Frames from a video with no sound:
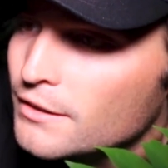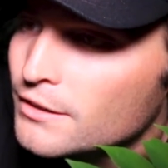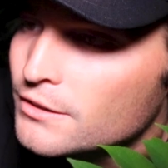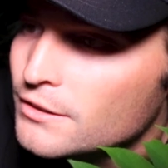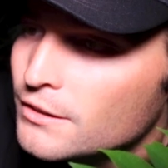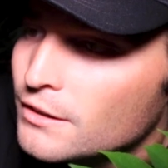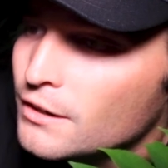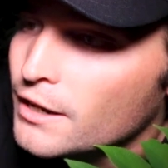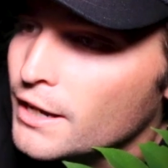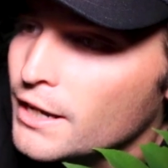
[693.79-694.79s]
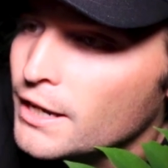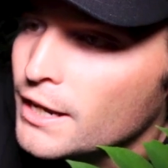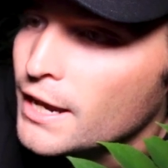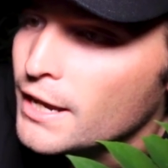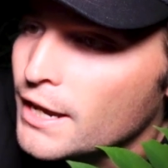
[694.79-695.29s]
And
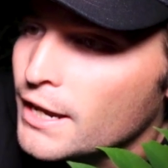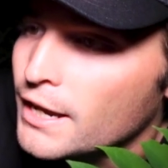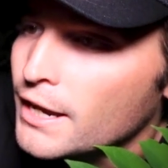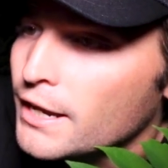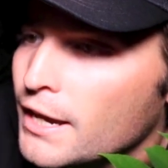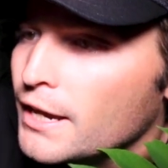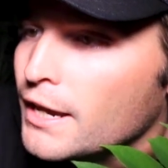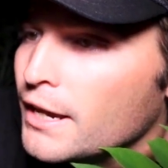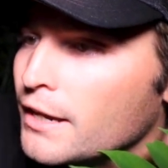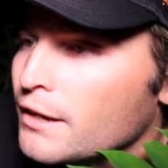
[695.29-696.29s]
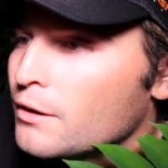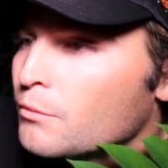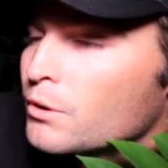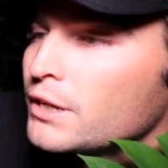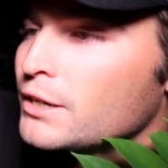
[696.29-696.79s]
hey,
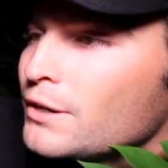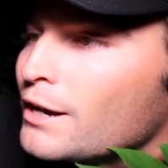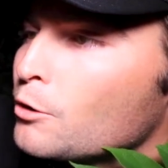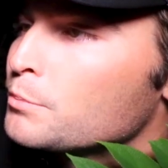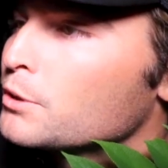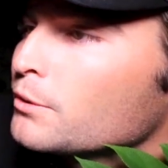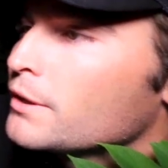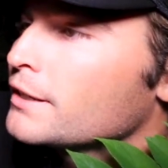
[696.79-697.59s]
we're here to help you.